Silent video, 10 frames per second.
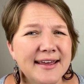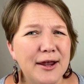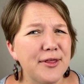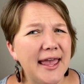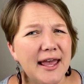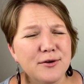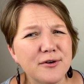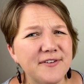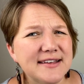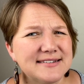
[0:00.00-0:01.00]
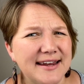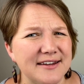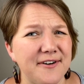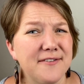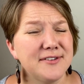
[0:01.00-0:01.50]
Now, the annual fee is
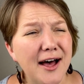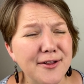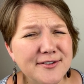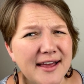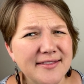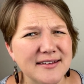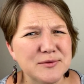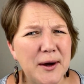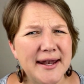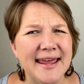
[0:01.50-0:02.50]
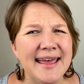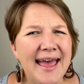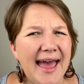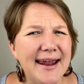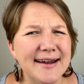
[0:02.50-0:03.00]
$95 on this one,
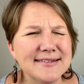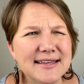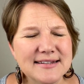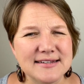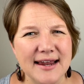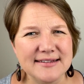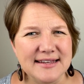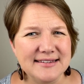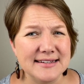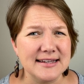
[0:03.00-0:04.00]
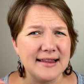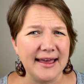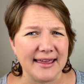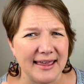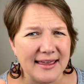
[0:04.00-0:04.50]
and honestly, it's not as easy
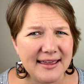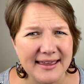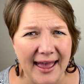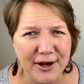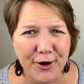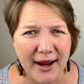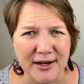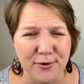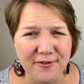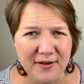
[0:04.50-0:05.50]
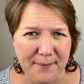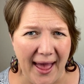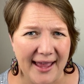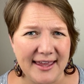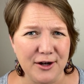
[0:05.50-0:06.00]
to get your annual fee
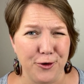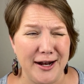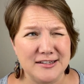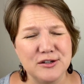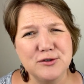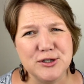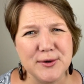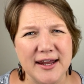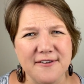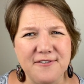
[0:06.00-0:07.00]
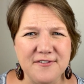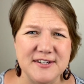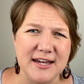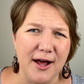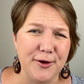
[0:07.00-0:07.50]
back in credits. You do get a
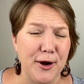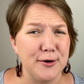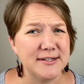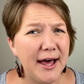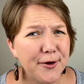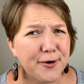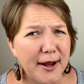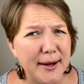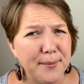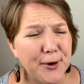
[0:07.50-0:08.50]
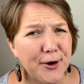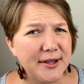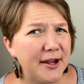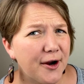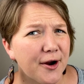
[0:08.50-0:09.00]
$50 hotel credit per
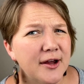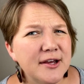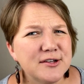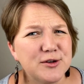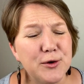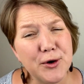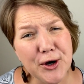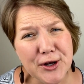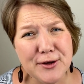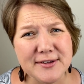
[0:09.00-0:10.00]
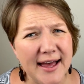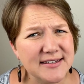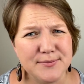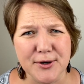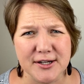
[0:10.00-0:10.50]
year, so you could use that
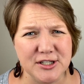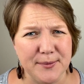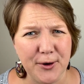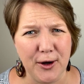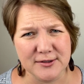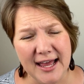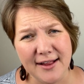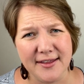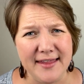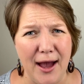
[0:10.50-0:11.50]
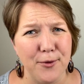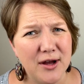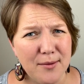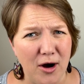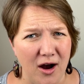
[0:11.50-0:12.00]
to book a cheaper hotel, and that will
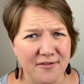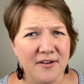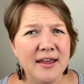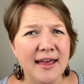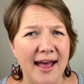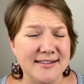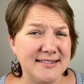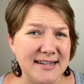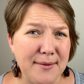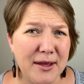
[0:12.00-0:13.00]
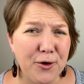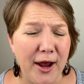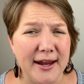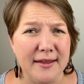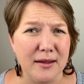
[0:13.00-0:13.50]
come off as a statement
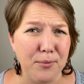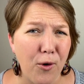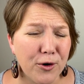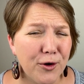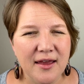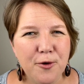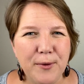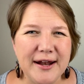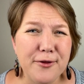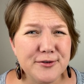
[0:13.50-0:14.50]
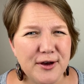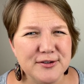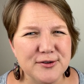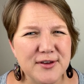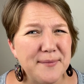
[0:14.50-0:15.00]
credit in the portal. Right now, there's
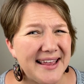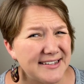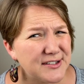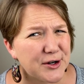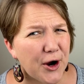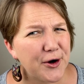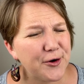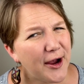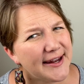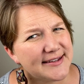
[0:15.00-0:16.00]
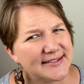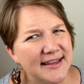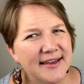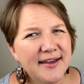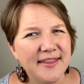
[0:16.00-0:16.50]
also some Instacart credits
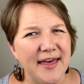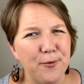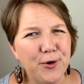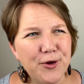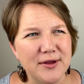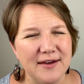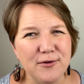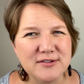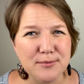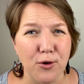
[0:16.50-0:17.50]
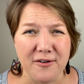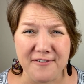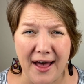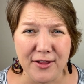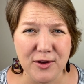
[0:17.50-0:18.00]
that will give you some more
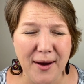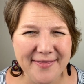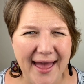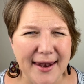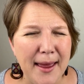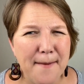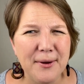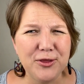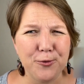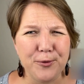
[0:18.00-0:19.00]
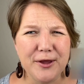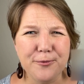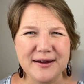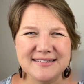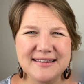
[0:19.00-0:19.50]
value on that. But the real
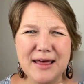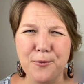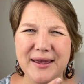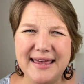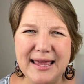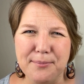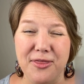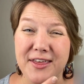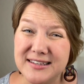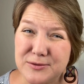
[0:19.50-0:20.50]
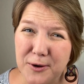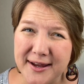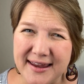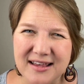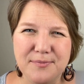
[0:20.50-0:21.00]
reason that we keep this
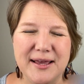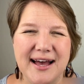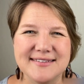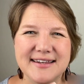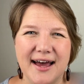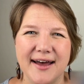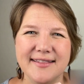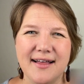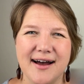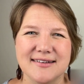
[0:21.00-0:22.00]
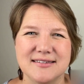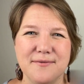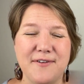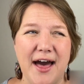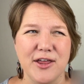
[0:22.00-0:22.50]
one is because it unlocks some
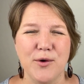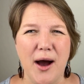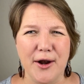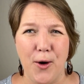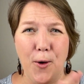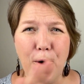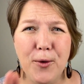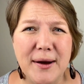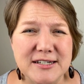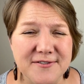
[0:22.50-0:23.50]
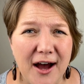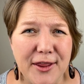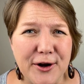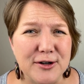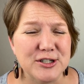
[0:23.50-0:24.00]
value on a whole bunch of
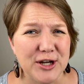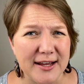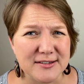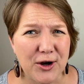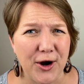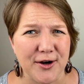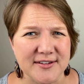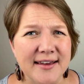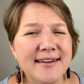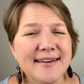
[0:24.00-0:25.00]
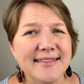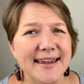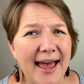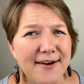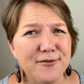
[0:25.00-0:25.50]
other Chase cards that
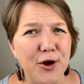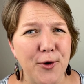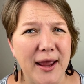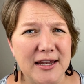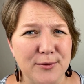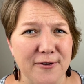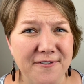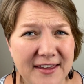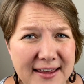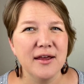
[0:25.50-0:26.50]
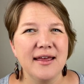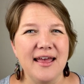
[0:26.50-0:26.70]
have no annual fees.